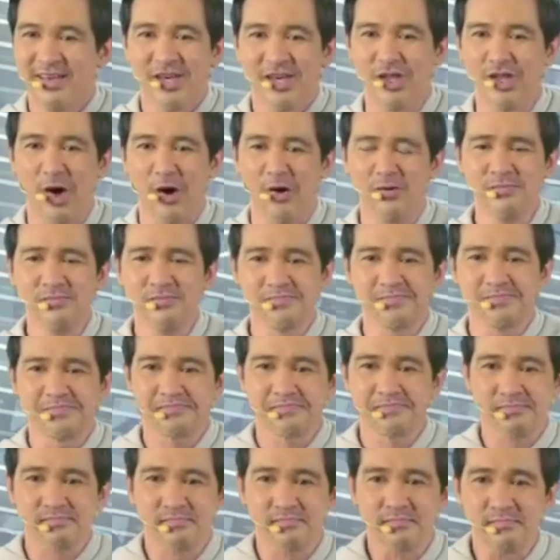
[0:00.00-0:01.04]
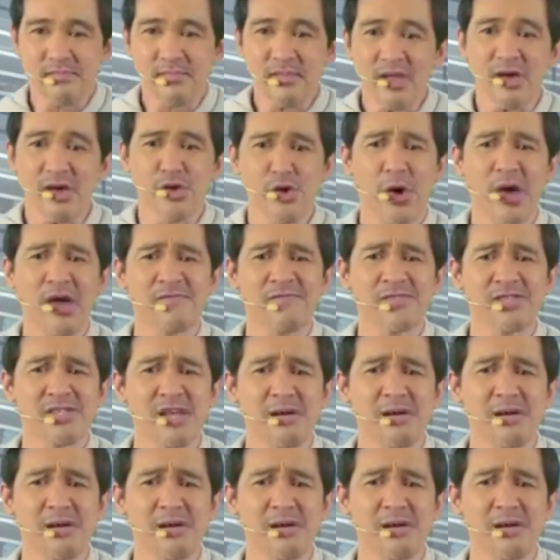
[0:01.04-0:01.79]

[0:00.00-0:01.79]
you have